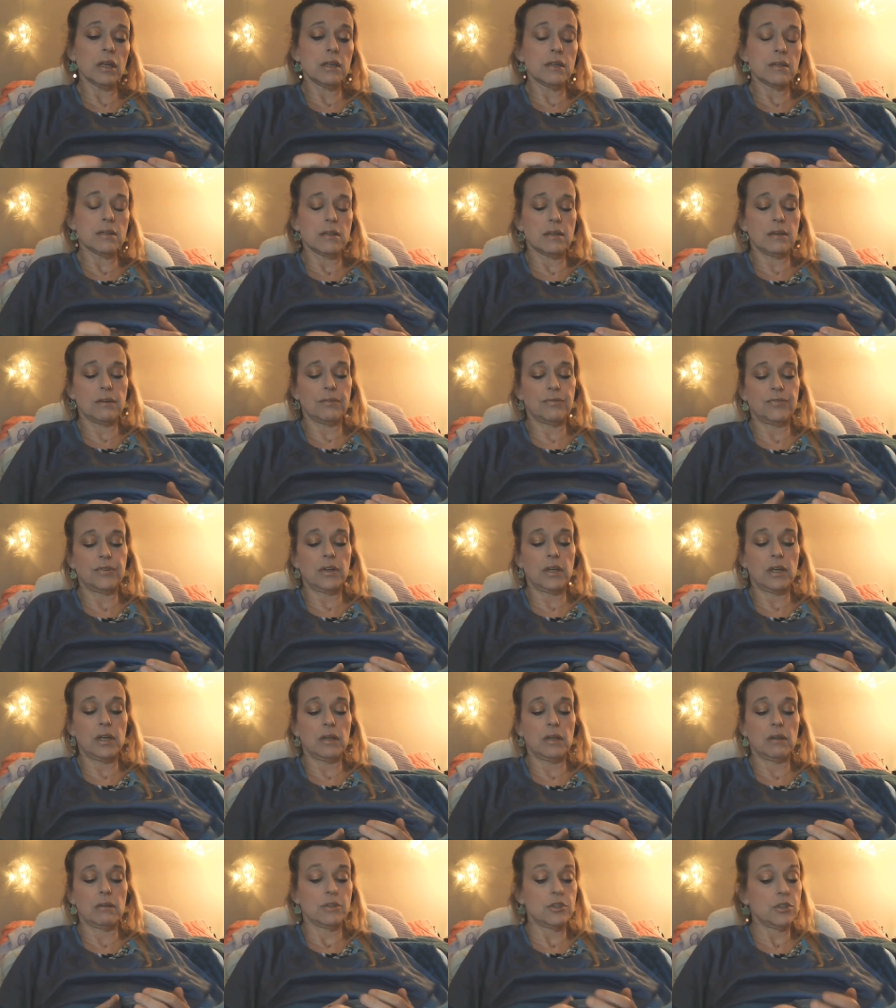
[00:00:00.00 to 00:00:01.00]
at
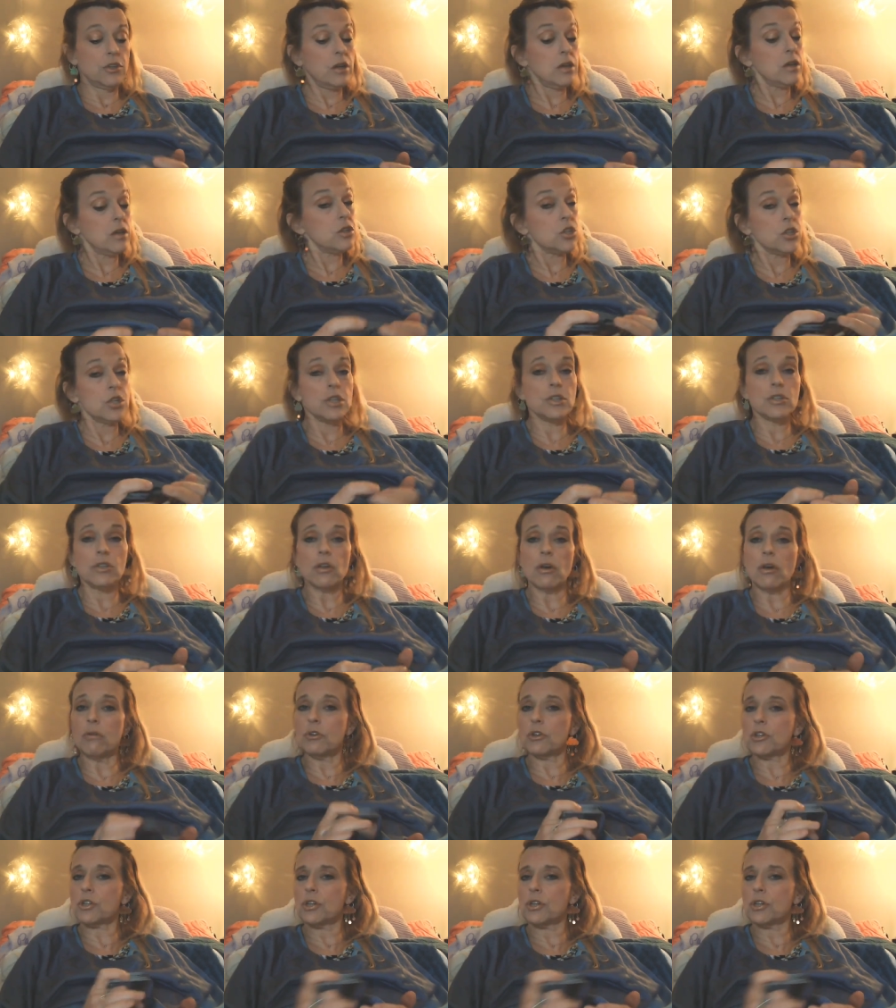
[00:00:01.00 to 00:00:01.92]
Tiffany, yeah, she's a,